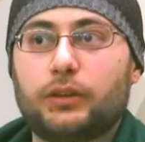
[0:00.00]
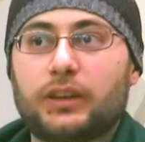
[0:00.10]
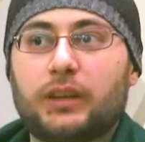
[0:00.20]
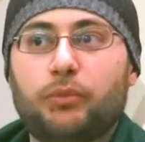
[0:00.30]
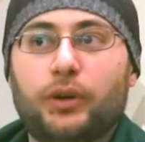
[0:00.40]
you
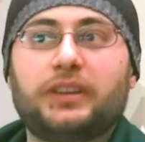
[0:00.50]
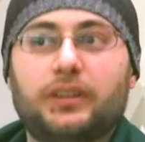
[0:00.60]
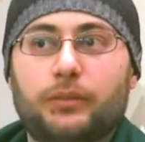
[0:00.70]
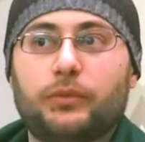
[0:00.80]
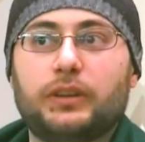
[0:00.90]
cannot point
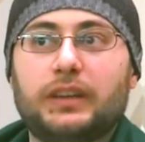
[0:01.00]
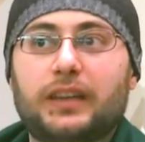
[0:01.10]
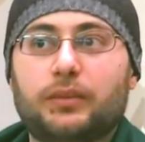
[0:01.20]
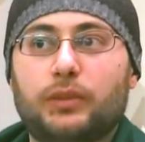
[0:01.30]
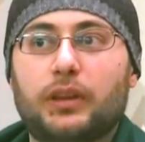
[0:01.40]
at Him,
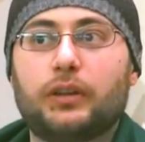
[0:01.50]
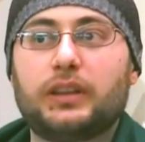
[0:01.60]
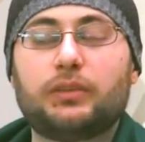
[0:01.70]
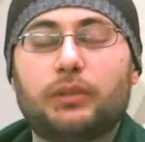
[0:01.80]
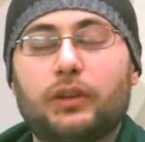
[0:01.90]
He's
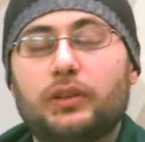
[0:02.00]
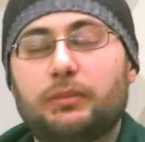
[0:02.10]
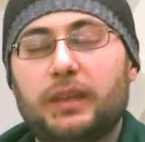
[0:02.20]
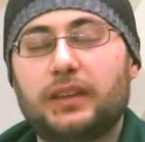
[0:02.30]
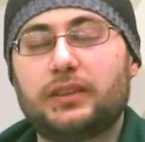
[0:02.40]
without
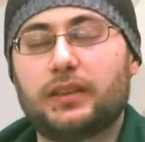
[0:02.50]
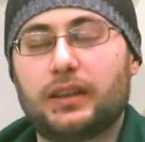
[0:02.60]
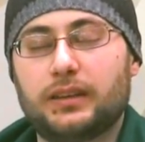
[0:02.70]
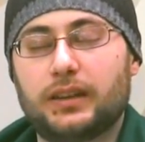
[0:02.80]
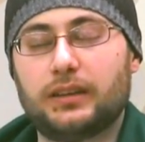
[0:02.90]
space
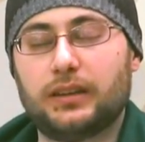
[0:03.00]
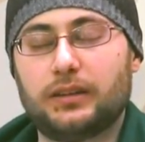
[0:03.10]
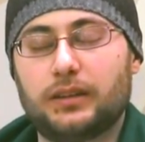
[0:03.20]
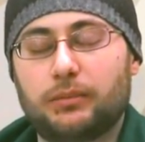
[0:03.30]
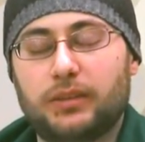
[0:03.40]

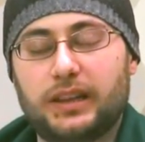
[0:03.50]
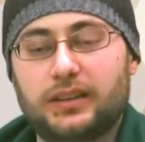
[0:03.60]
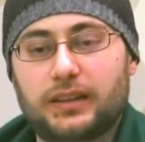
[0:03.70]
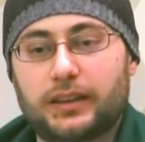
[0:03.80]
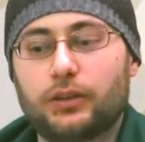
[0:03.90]
and
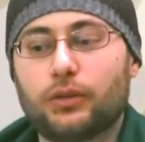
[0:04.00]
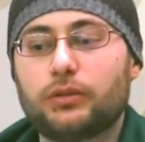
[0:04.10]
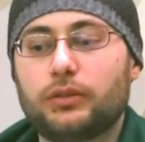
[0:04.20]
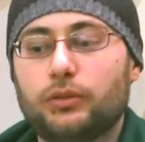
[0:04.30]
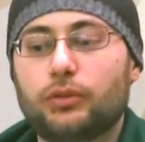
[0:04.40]
place, like, you know,
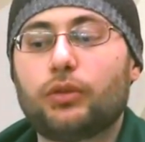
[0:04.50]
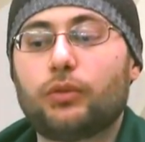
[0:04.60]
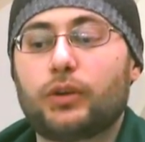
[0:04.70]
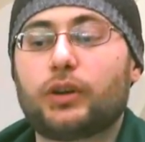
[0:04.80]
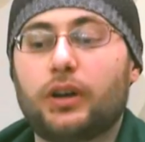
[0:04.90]
you don't know
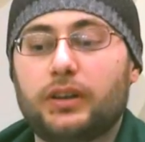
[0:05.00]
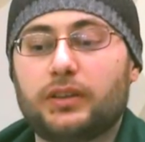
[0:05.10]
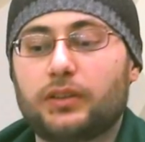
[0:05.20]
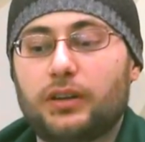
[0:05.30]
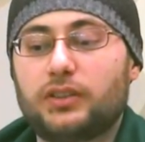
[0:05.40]
where God
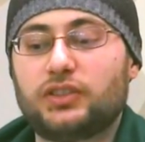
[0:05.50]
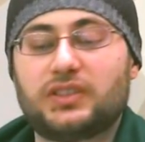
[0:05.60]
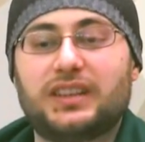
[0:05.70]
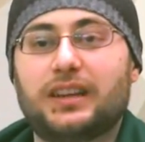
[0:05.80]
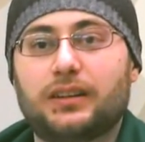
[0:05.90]
is
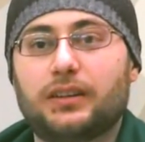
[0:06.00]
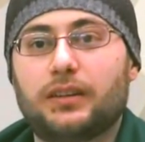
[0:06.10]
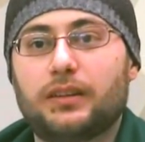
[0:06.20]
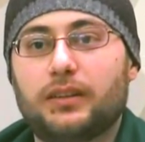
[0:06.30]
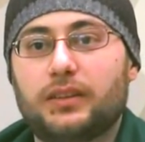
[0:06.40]
just there,
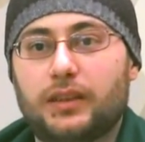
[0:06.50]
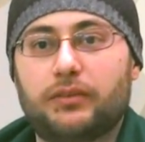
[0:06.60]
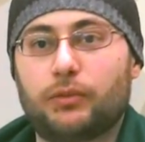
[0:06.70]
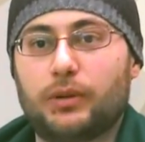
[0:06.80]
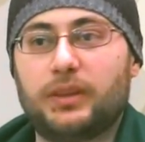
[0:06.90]
it's
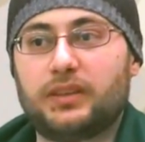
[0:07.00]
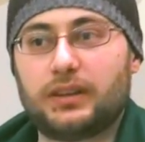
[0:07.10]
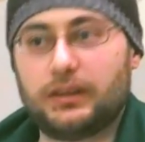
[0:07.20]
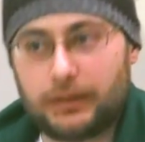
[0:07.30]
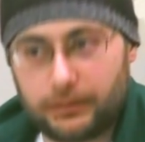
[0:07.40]
everywhere
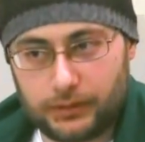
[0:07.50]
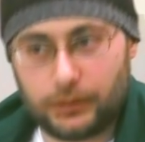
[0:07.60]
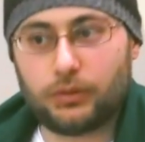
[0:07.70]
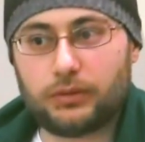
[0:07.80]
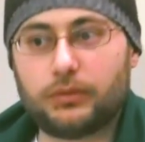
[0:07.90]
basically, you
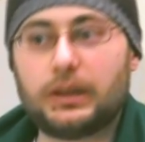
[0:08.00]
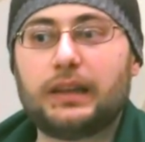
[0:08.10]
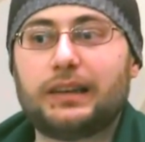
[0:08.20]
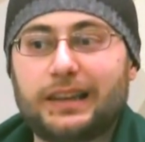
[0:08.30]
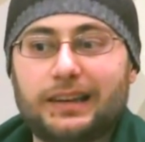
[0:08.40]
know,
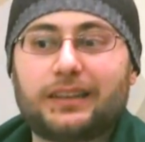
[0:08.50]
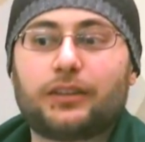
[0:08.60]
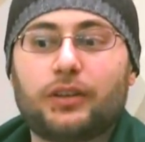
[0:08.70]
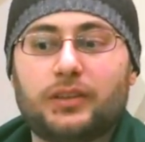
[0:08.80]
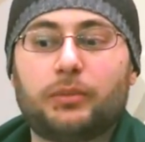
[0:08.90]
like the
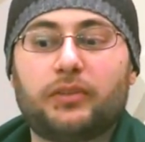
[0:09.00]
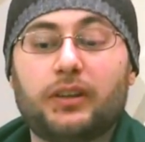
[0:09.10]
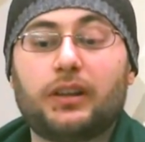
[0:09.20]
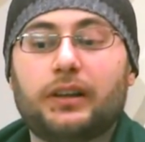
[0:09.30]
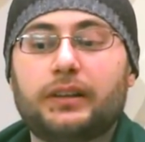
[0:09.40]
concept of
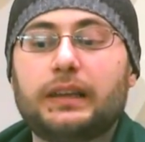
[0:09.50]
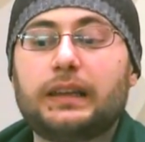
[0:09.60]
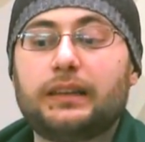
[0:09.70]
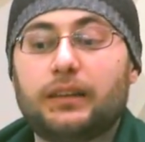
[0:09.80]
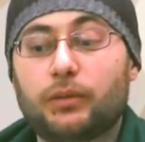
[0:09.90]
Allah.
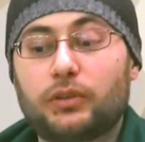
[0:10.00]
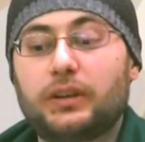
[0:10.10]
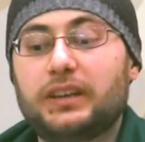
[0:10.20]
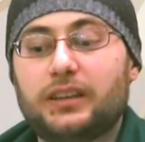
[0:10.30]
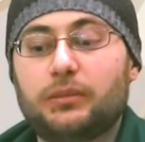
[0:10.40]
That was
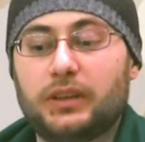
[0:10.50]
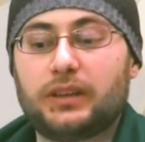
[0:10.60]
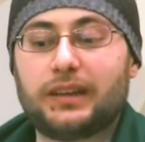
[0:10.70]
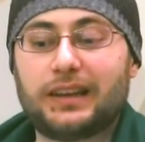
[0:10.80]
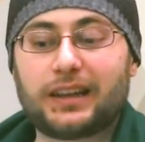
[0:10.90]
already in me,
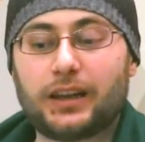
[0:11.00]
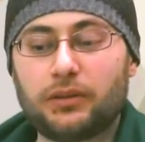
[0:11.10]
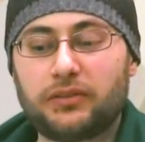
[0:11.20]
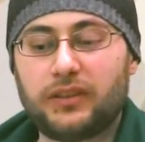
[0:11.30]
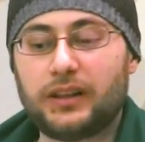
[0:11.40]
and I kind
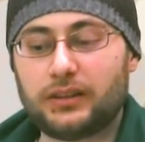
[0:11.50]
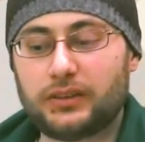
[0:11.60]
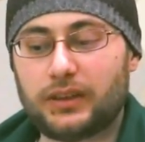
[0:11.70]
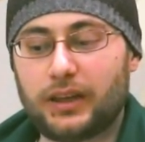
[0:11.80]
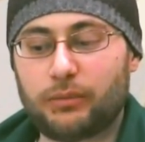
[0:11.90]
of
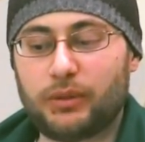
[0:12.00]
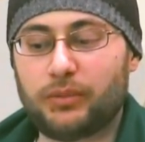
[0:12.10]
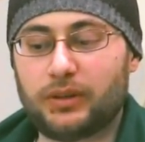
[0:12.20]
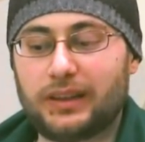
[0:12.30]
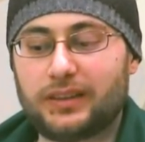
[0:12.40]
felt, I
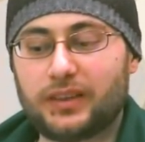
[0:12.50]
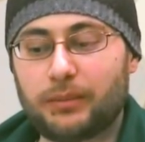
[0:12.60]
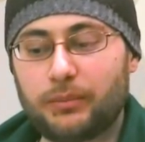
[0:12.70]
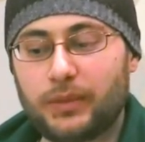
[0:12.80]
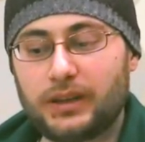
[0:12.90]
remember that
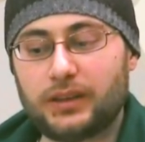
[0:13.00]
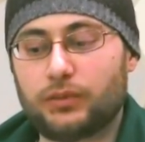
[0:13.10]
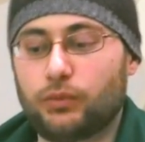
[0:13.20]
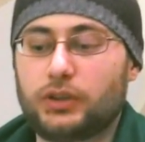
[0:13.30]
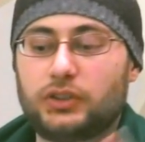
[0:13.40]
somebody
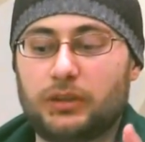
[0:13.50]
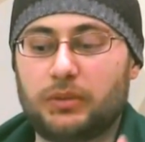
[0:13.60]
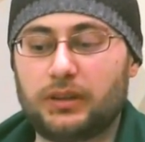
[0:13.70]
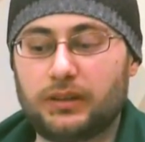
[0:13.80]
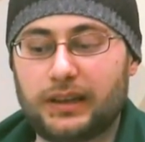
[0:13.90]
is watching
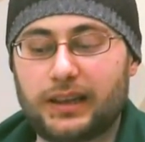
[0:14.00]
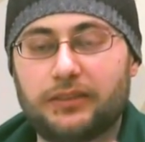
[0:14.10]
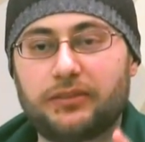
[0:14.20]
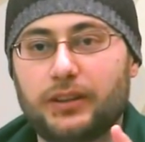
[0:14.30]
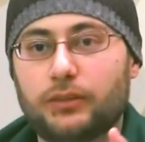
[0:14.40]
me, like I
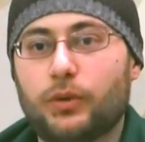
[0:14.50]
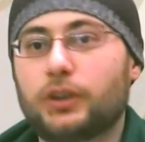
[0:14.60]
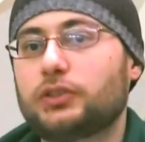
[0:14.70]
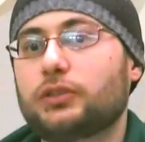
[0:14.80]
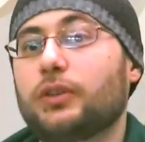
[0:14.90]
felt
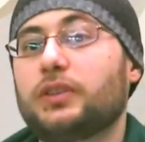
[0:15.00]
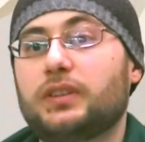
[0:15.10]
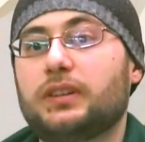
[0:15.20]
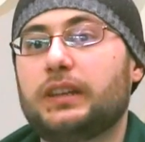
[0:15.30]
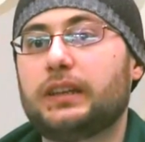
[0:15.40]
watched
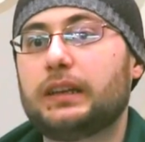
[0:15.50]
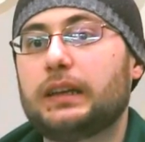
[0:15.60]
constantly.